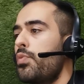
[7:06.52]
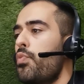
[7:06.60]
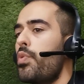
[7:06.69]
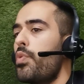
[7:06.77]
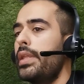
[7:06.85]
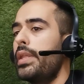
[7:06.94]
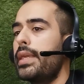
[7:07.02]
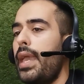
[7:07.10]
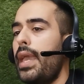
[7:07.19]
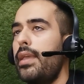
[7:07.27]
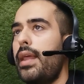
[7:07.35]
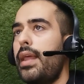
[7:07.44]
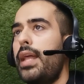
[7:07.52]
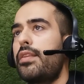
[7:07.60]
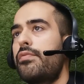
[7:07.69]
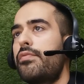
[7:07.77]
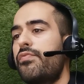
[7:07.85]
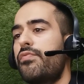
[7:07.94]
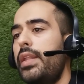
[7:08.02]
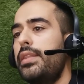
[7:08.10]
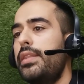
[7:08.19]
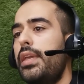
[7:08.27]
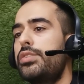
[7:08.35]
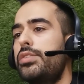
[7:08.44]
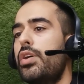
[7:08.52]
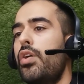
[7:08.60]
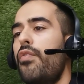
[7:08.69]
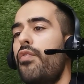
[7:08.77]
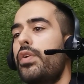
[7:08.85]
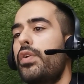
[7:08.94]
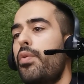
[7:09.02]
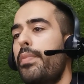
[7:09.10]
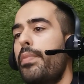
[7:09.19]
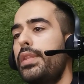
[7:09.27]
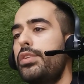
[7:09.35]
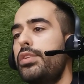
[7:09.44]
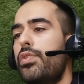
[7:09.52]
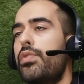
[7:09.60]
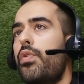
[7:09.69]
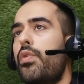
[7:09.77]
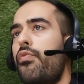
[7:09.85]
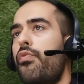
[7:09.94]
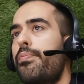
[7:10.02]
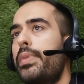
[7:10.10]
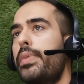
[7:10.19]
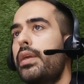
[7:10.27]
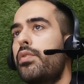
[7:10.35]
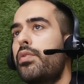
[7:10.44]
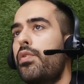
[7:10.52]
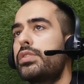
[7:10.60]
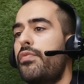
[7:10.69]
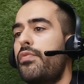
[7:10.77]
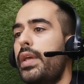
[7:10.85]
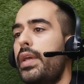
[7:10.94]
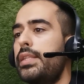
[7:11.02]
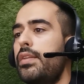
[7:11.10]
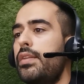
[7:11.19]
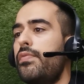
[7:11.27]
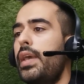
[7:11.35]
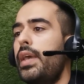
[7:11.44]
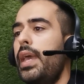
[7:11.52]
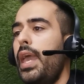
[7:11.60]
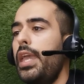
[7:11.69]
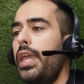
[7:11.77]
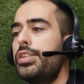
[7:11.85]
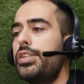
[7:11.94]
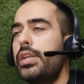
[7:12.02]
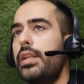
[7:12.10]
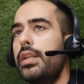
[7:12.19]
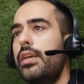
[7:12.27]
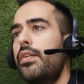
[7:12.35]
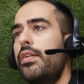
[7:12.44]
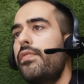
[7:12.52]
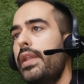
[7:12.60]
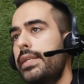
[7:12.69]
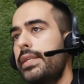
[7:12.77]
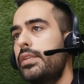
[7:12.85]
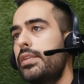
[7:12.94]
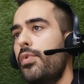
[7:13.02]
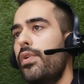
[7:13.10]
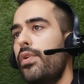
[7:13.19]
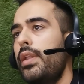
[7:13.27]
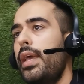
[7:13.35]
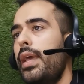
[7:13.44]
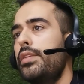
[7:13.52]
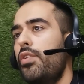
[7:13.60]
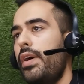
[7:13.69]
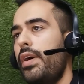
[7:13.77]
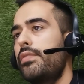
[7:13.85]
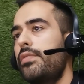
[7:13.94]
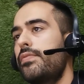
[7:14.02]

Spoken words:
will gain an advantage over competition of being cost effective, agile, flexible, and innovative.